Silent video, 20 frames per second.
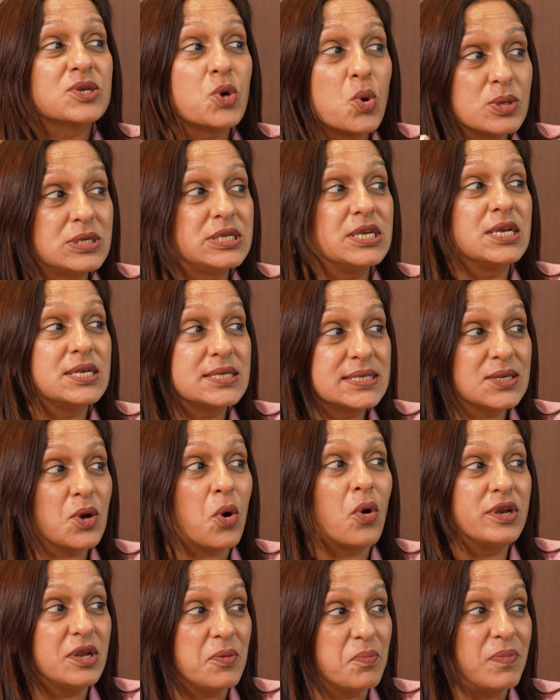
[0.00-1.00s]
coatings
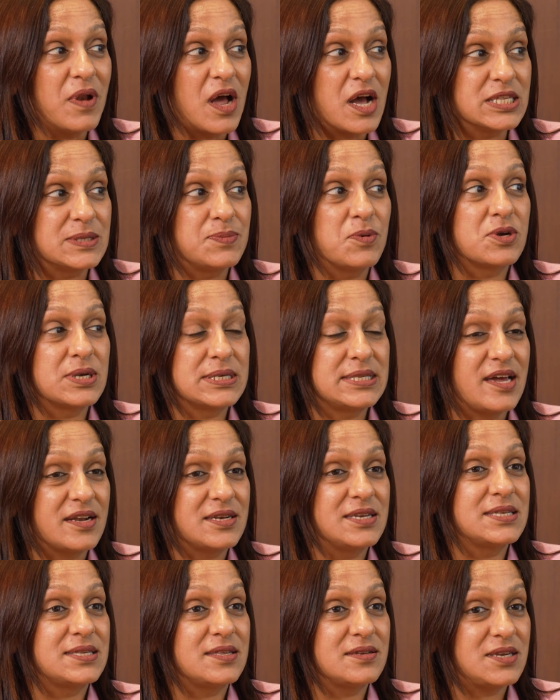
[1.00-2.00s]
on implants, because that
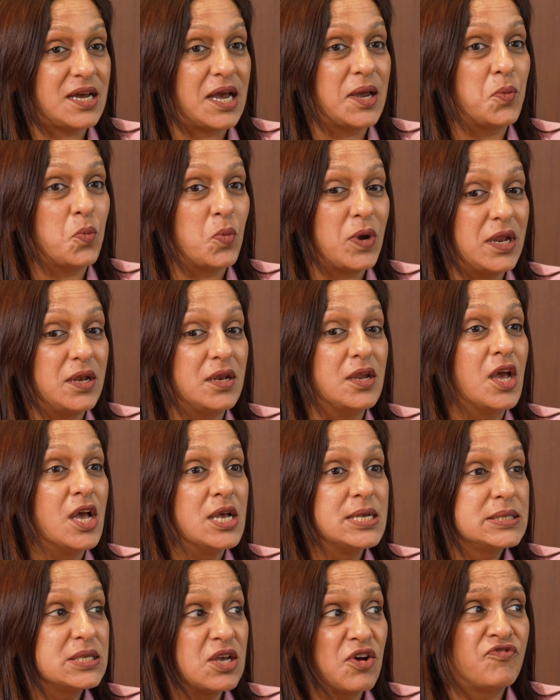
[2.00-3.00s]
is the time when
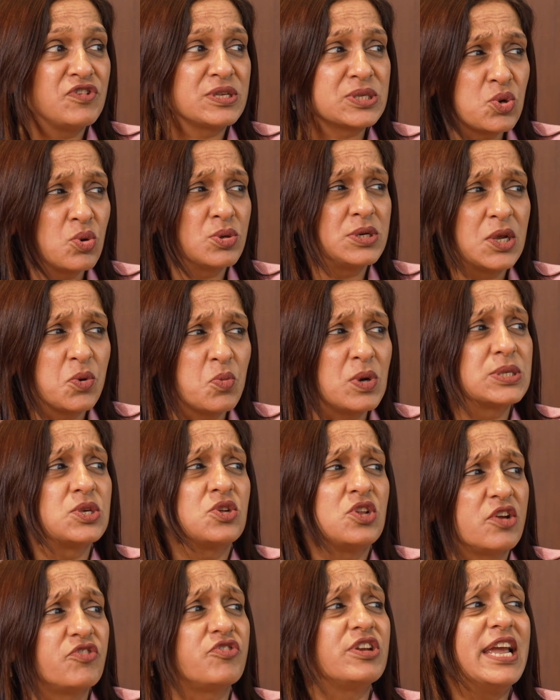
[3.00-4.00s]
surface coating was
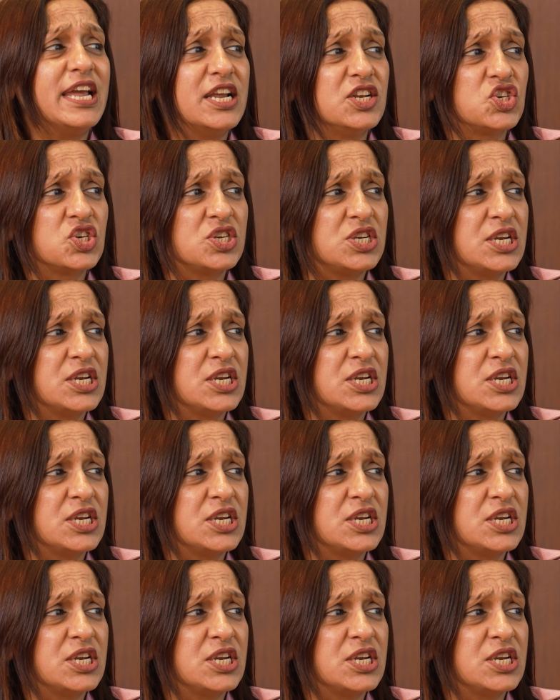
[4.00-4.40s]
on a rage.